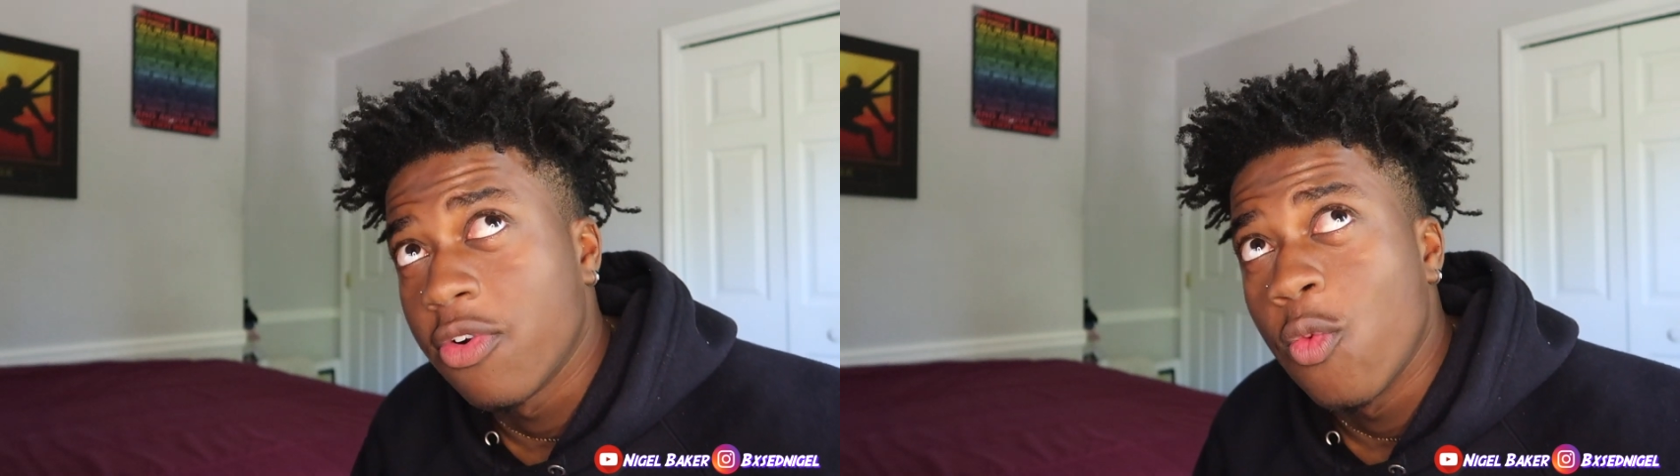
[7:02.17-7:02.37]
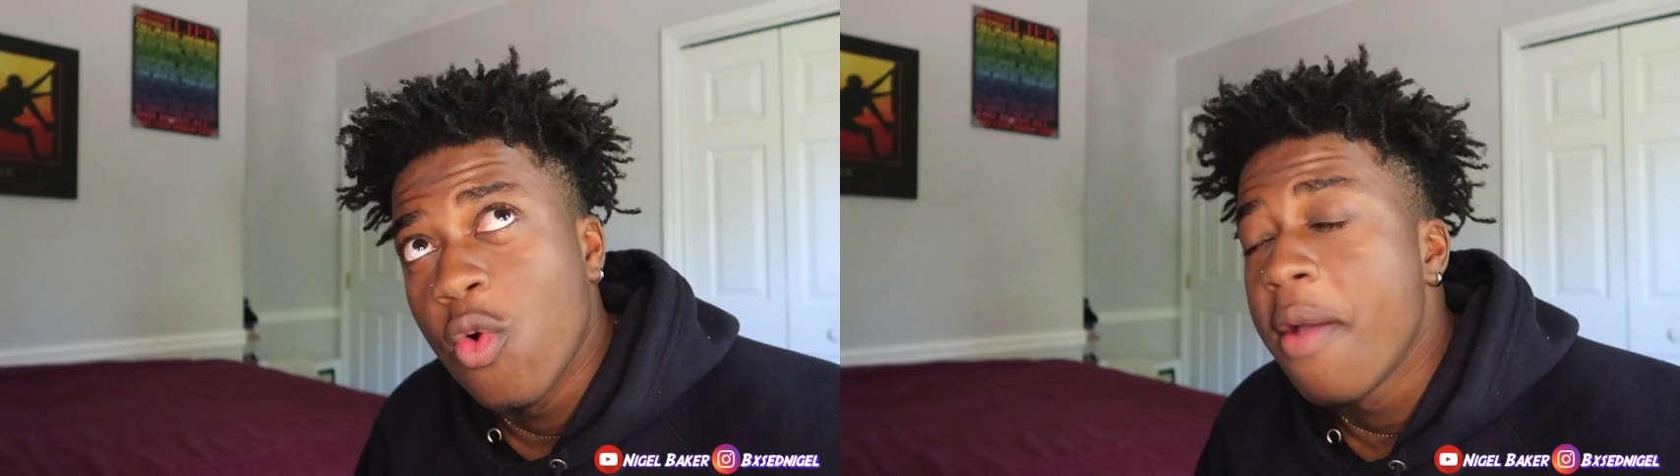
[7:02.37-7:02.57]

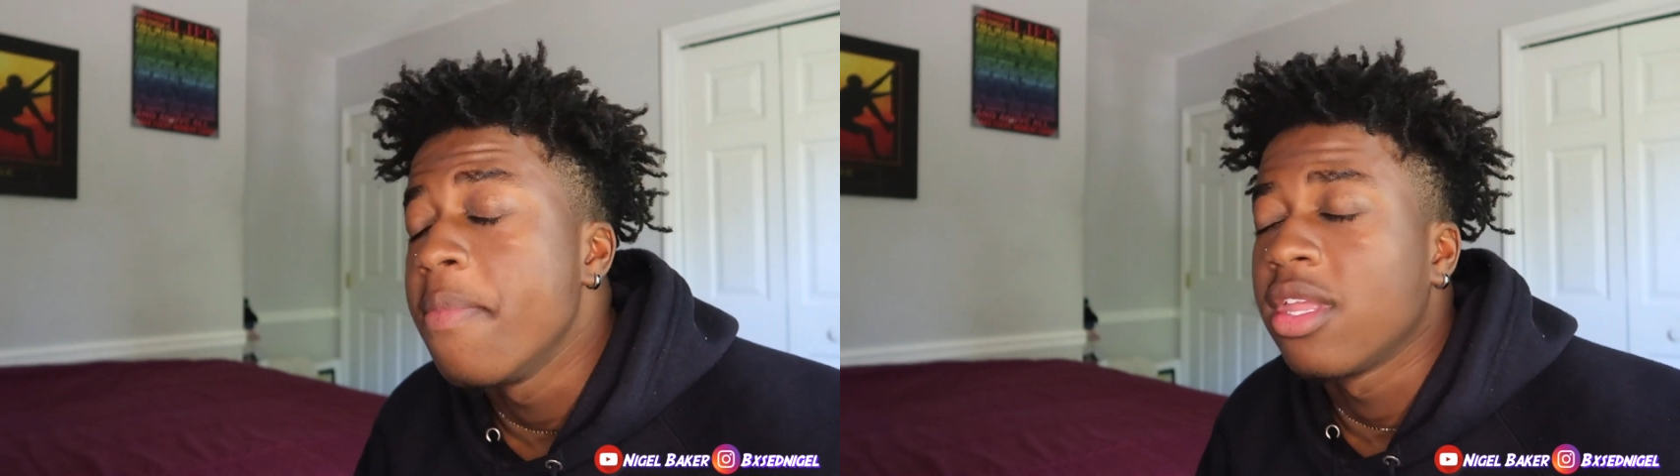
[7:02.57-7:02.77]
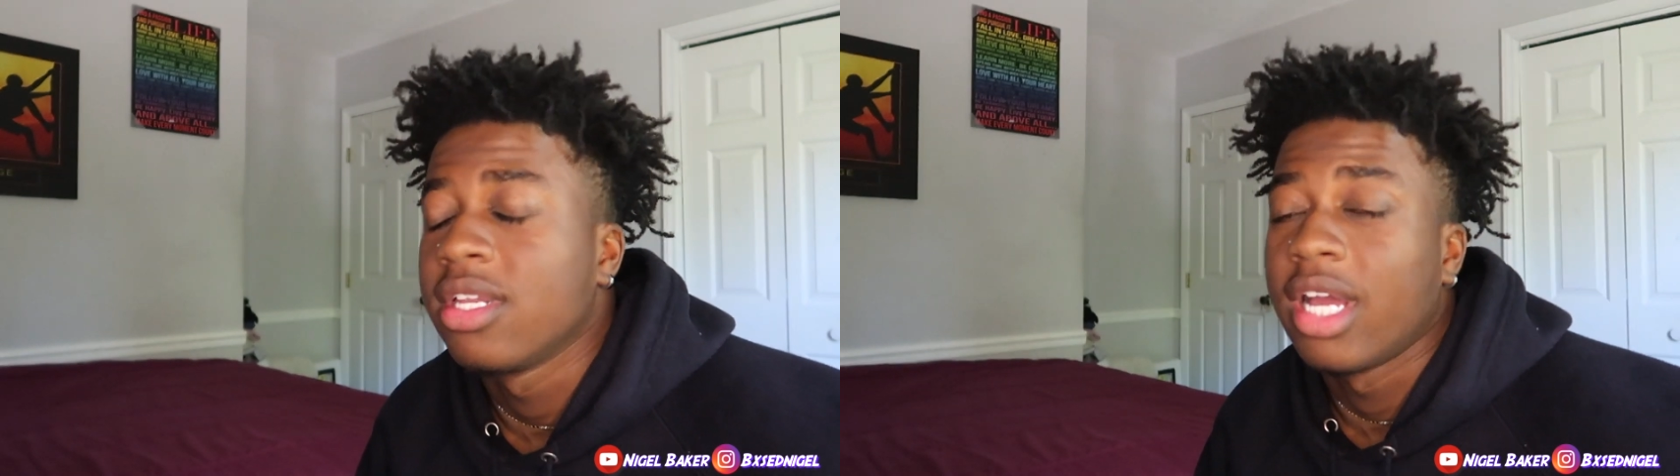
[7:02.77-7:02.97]
for
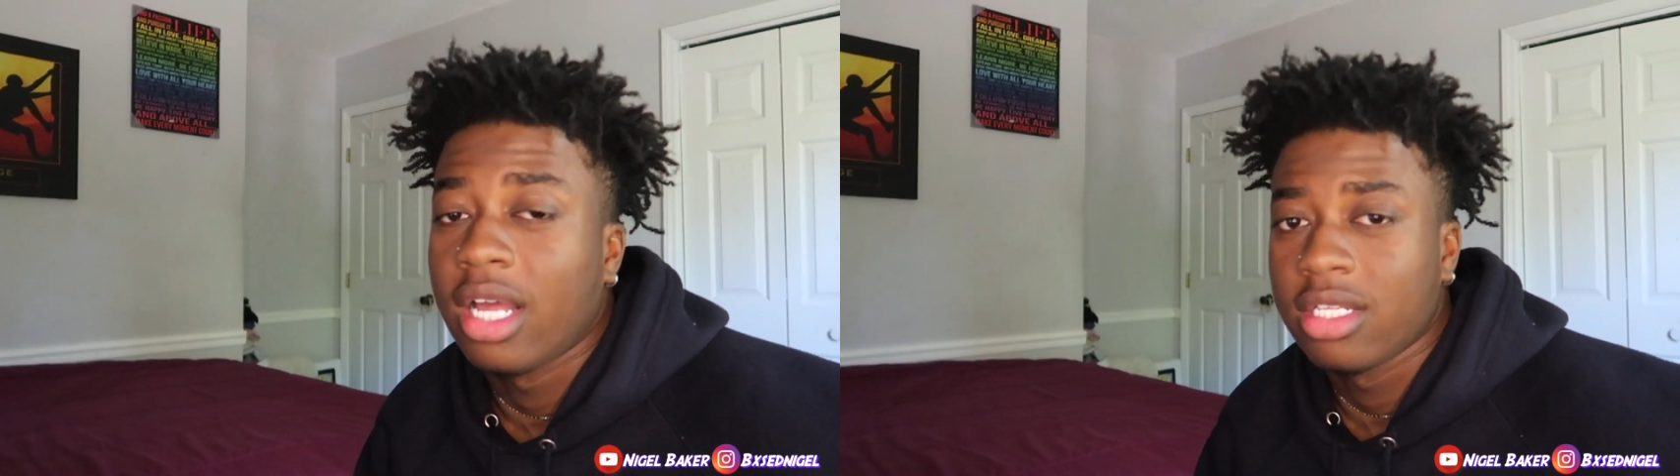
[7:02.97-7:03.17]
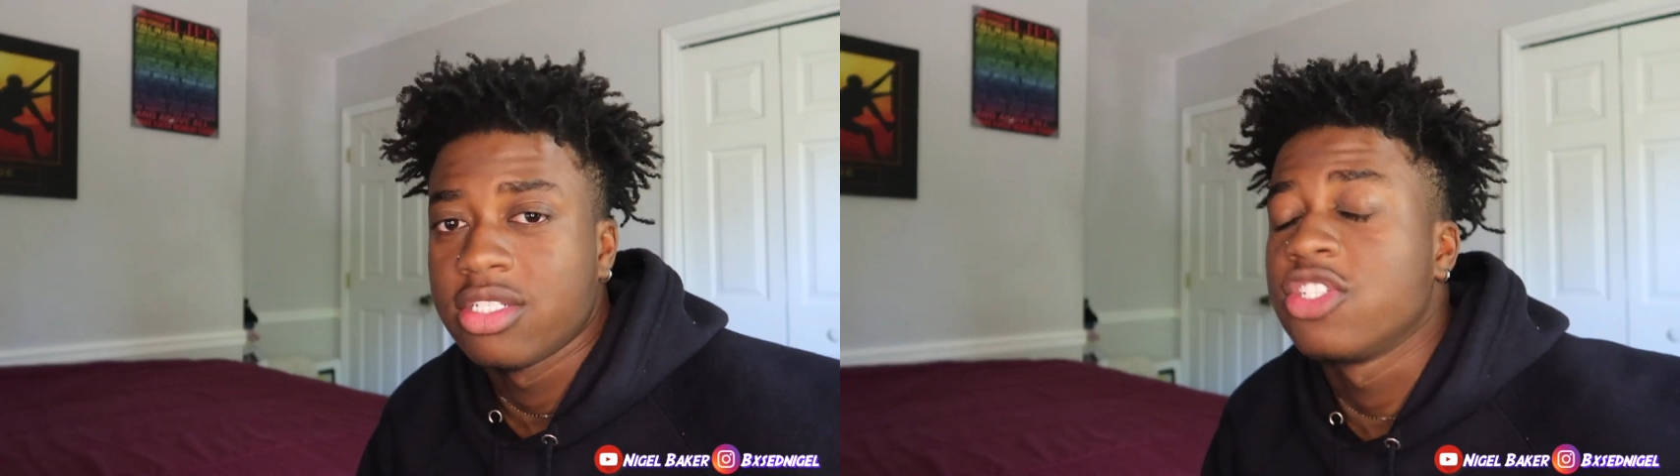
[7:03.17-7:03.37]
one million
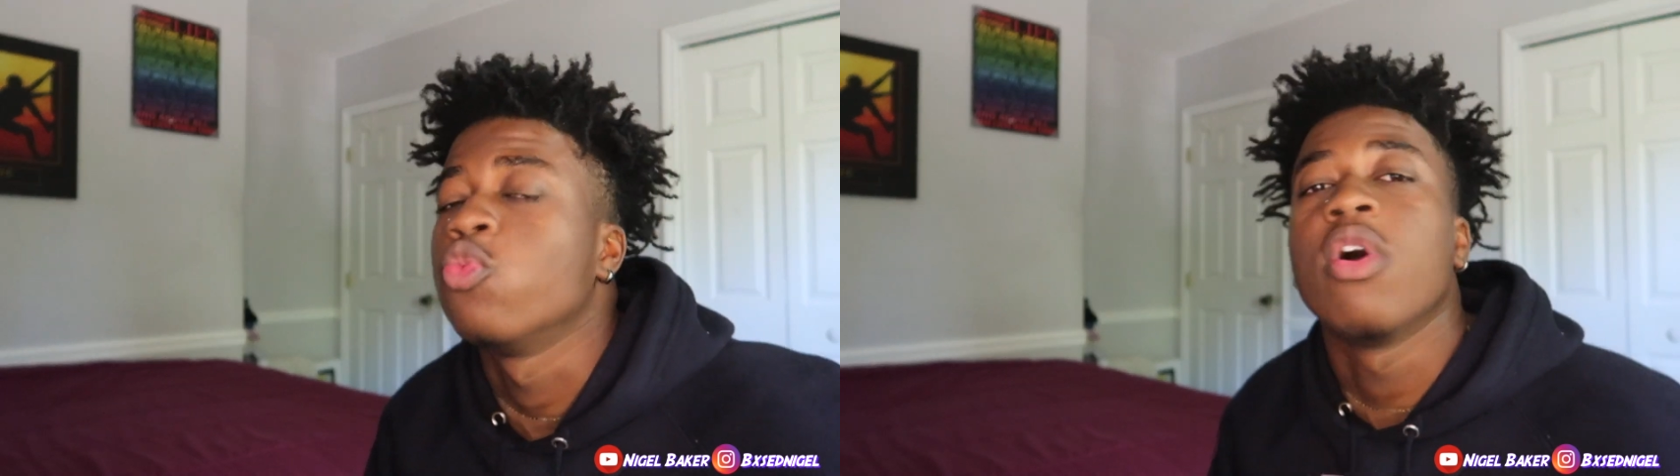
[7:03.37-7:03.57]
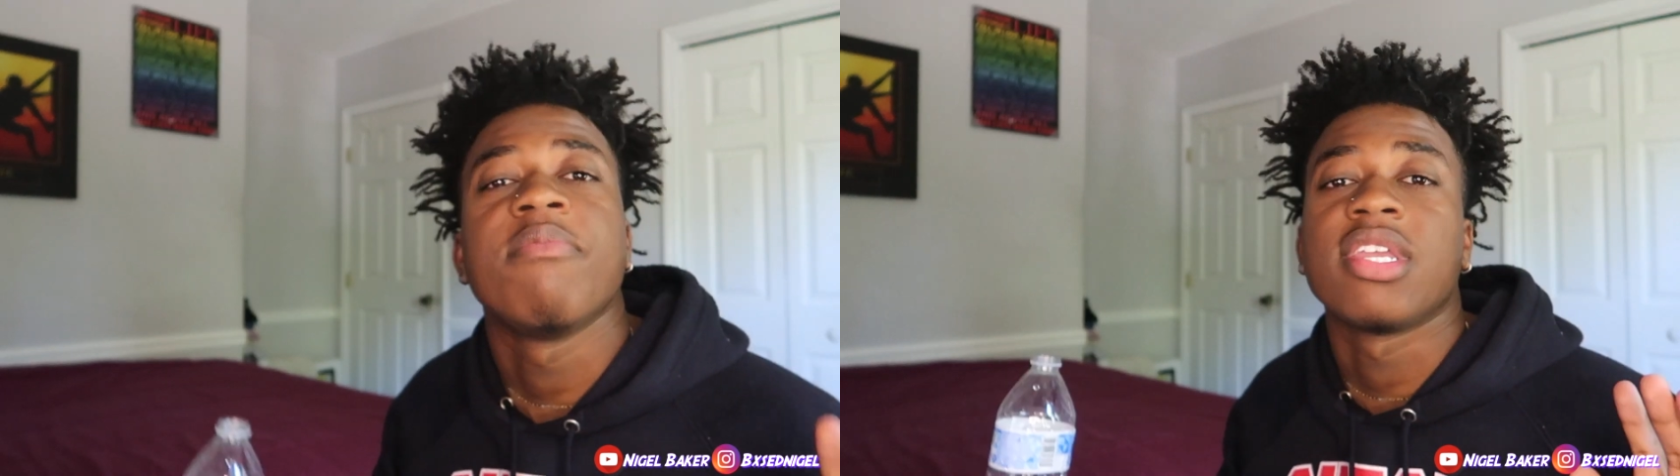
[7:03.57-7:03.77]
dollars,
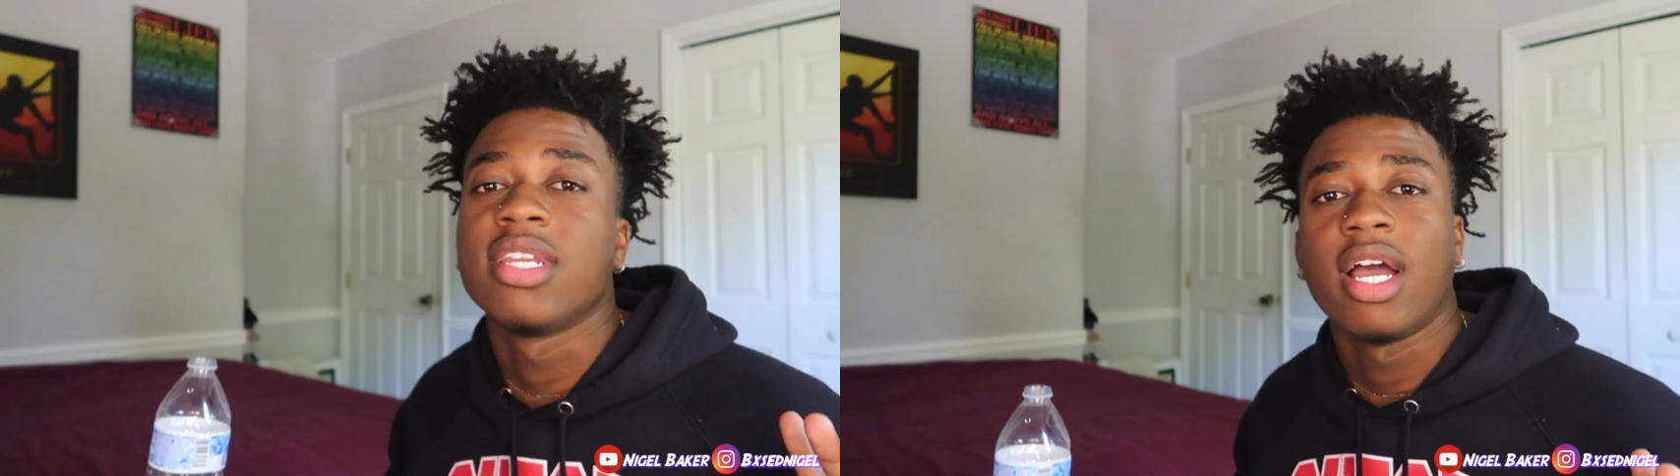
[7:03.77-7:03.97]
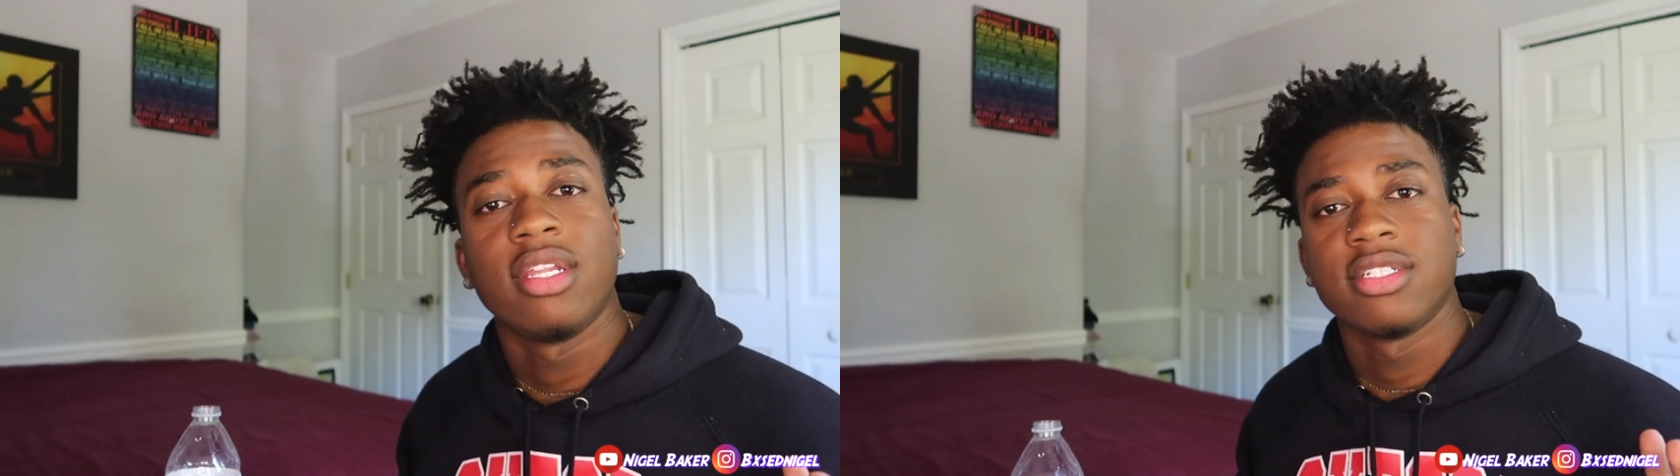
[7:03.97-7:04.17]
just one
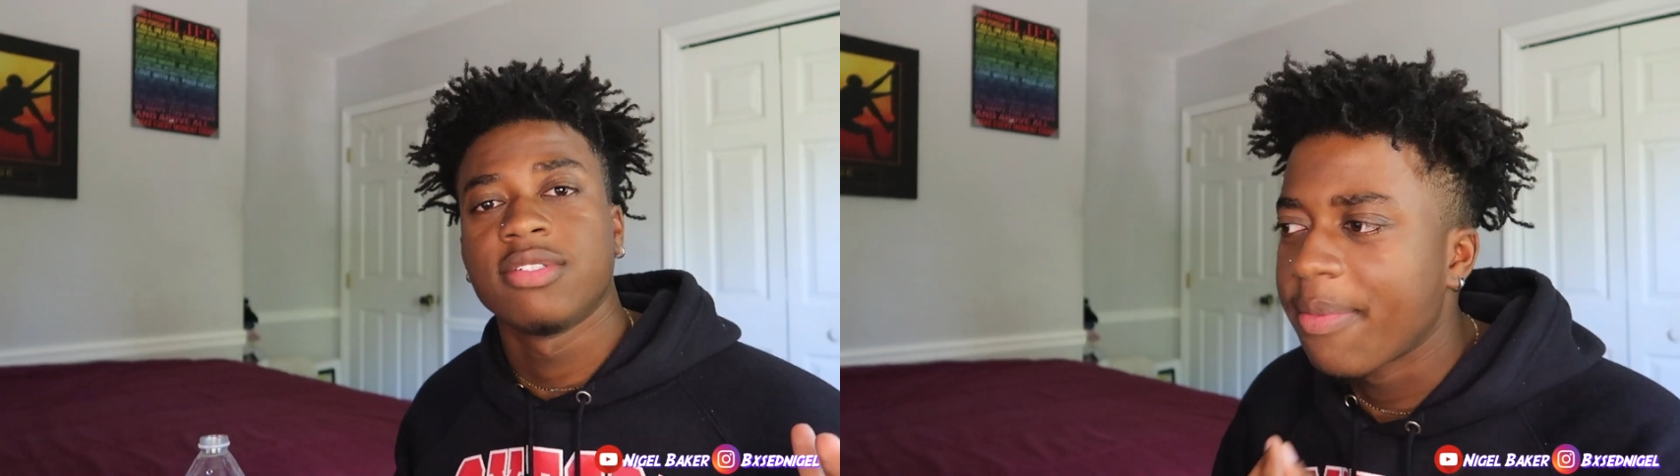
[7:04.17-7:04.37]
million dollars,